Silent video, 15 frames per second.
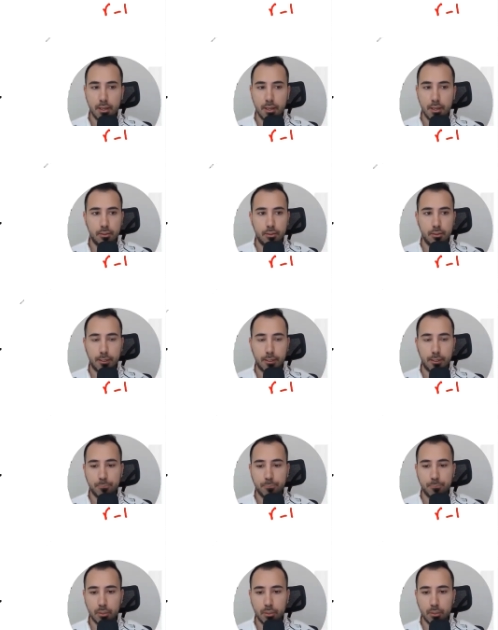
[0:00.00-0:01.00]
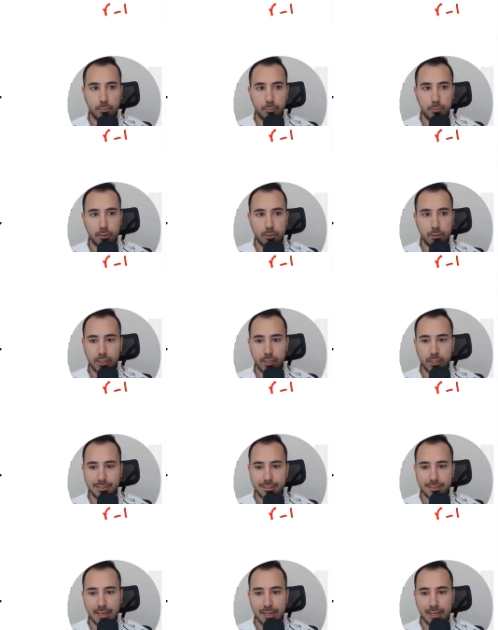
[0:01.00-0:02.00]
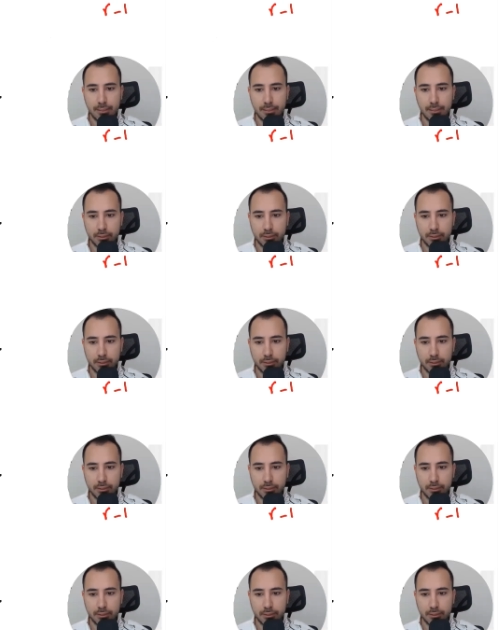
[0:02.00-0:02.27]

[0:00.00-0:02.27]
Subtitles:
Okay, but what is A?